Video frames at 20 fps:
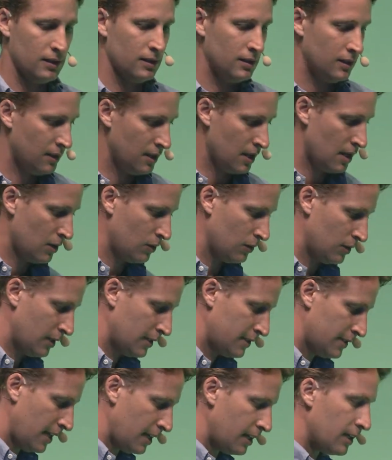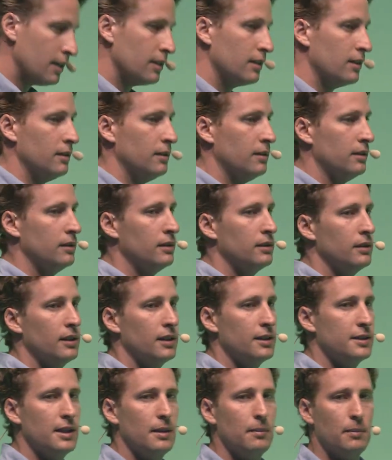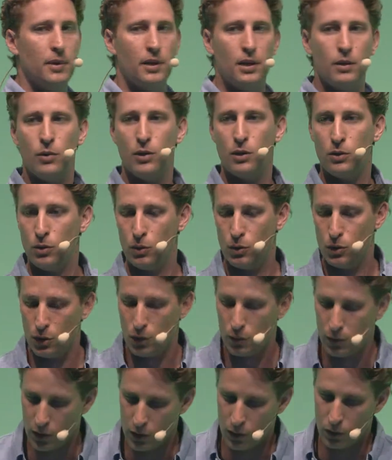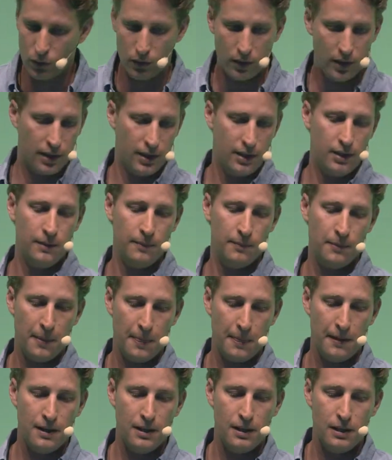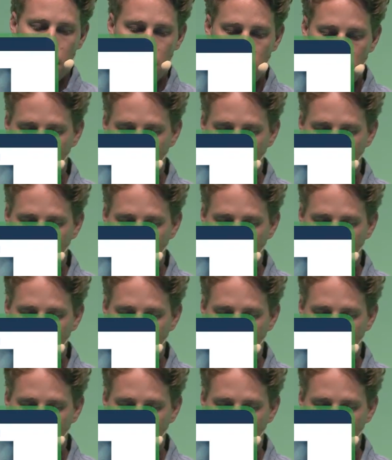Now, the second example I want to talk with you today is